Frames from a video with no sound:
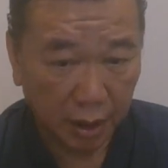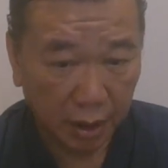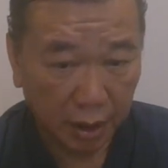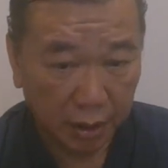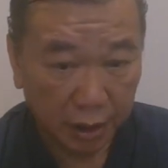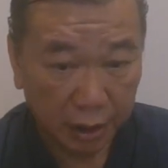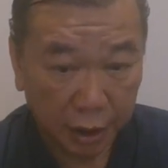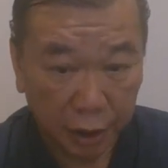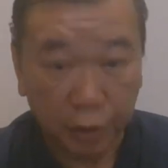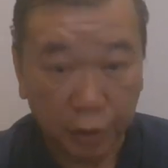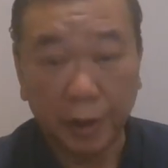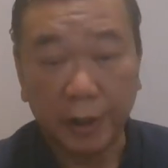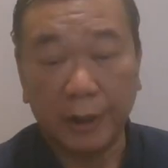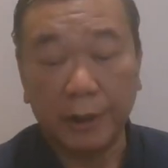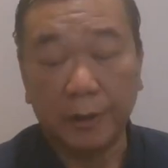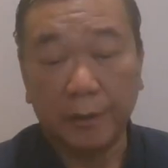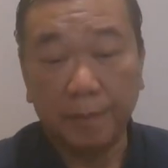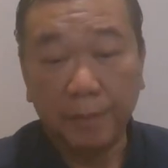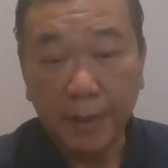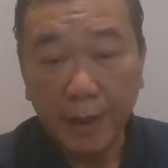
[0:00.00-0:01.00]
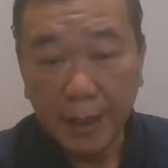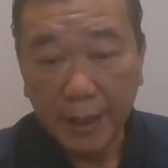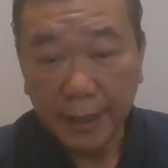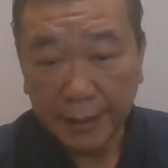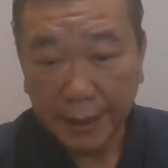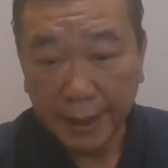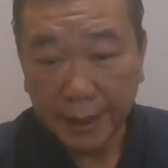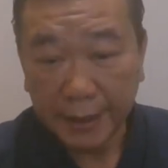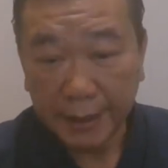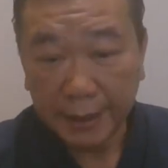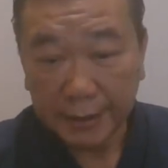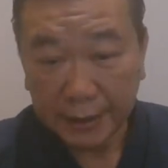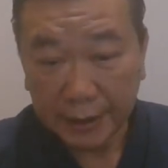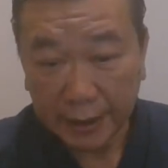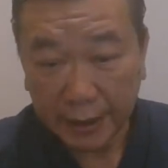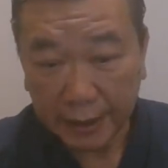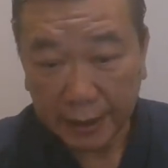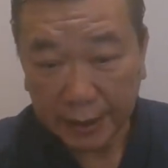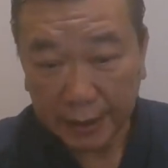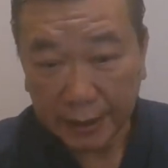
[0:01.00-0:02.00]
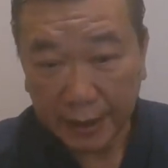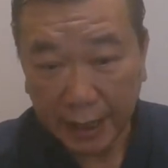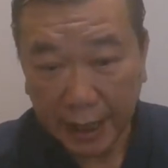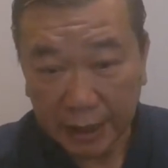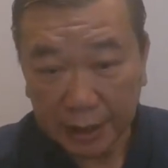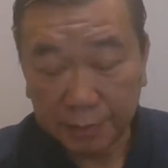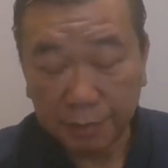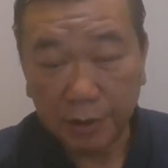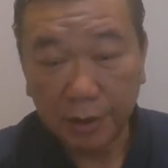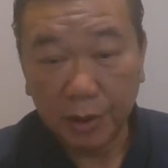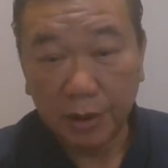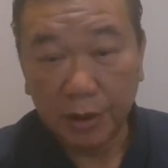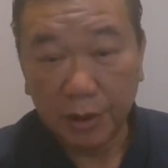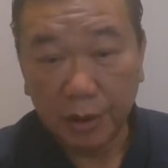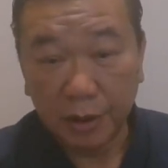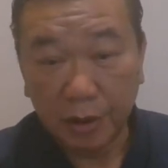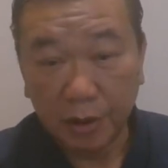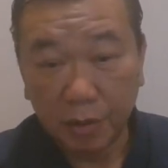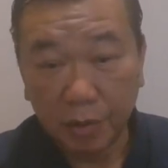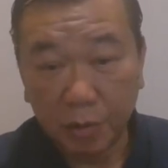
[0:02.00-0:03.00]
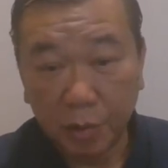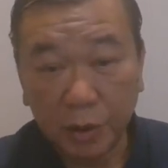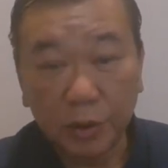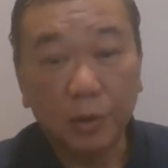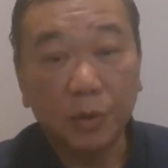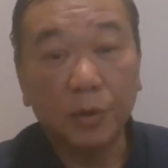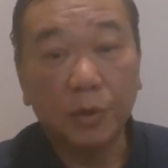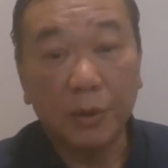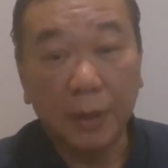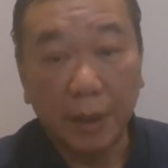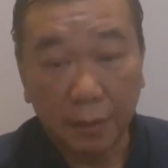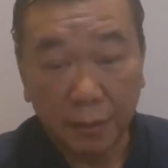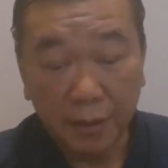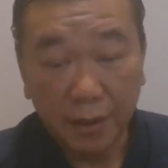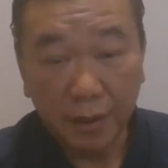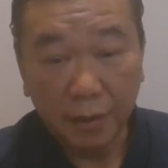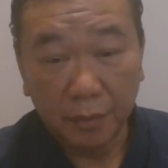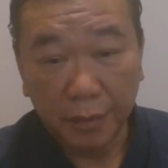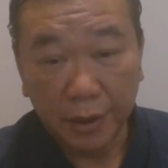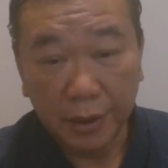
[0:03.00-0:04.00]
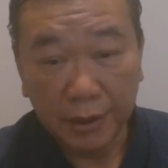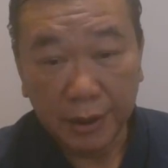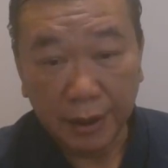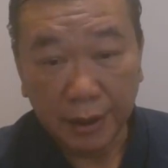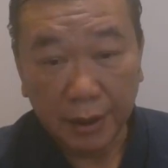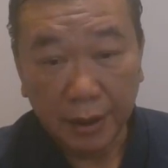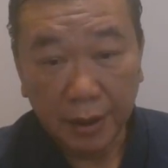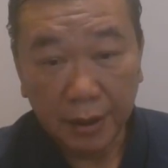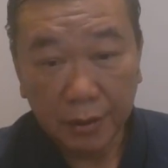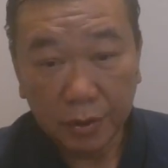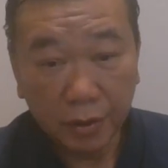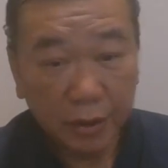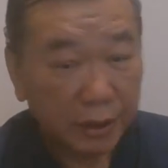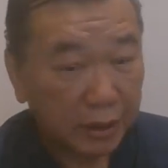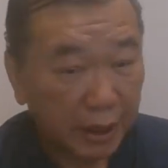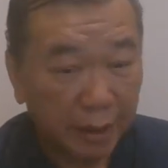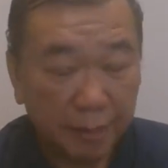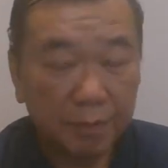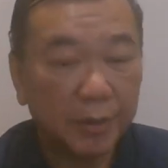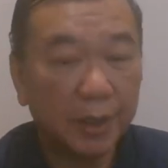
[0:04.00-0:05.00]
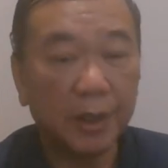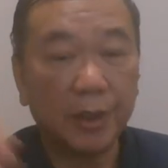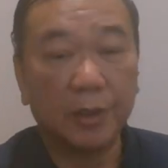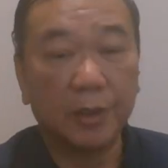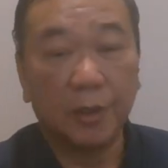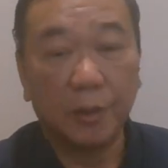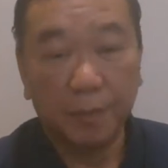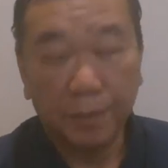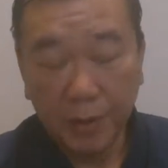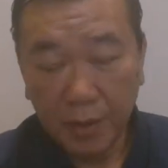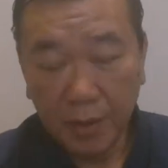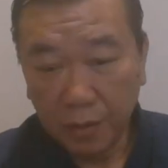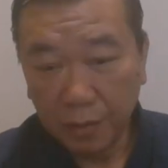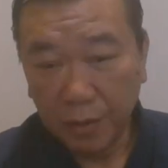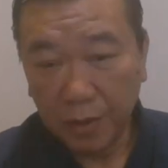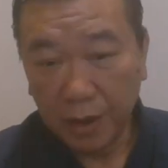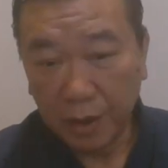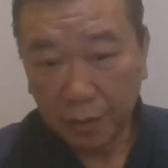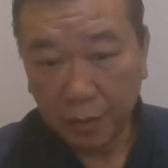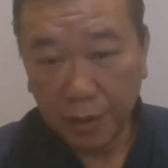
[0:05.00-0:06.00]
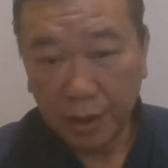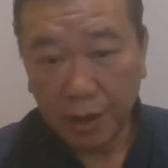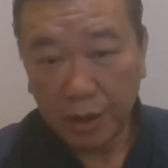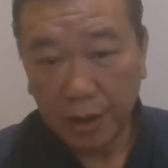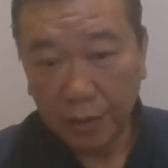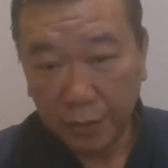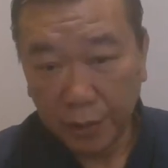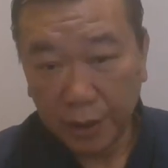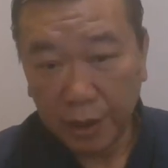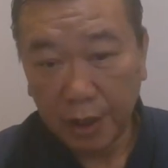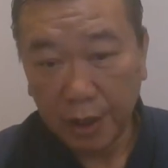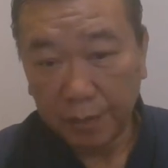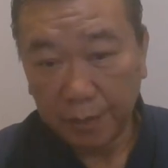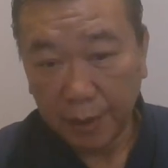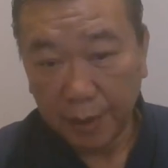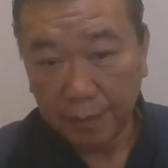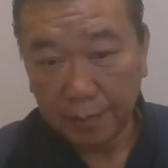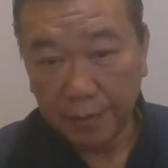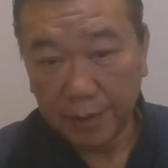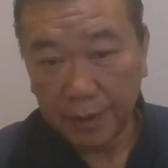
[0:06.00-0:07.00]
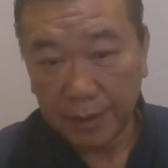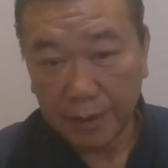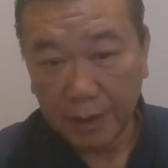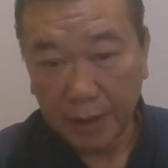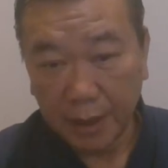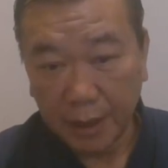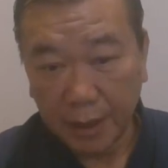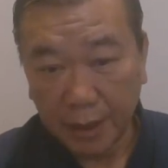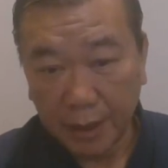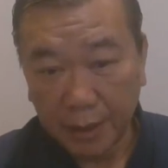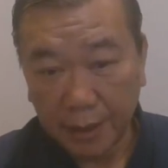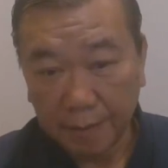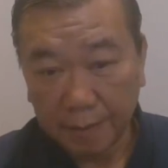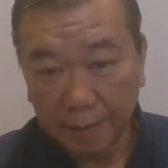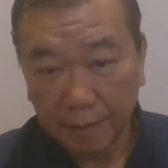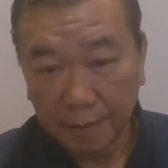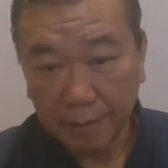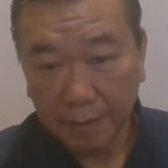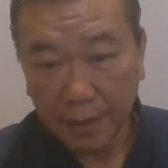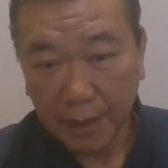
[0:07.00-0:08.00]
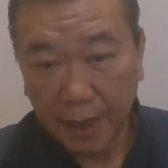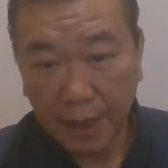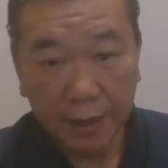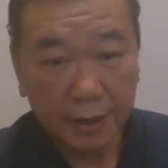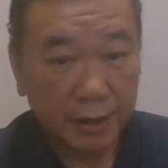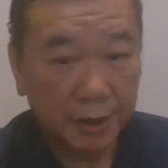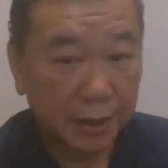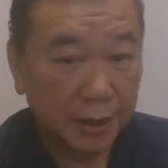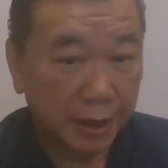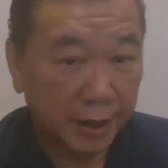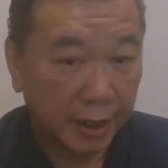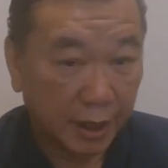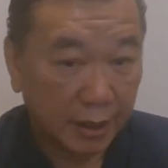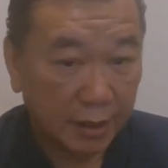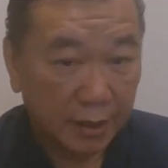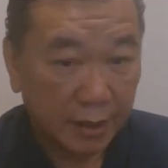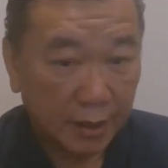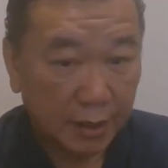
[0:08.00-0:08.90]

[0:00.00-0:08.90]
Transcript: deteriorate now. Then they ask me what to do now with this thing. So the same thing, we give them this RGGL